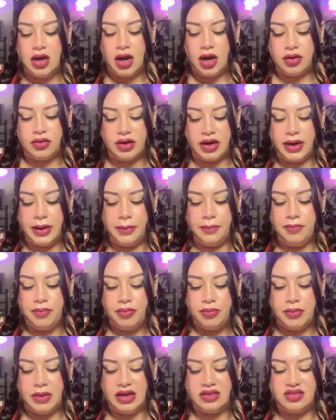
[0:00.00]
All right,
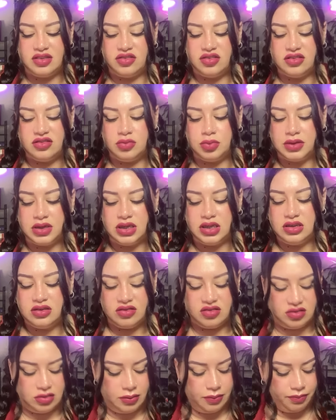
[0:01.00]
messages, please.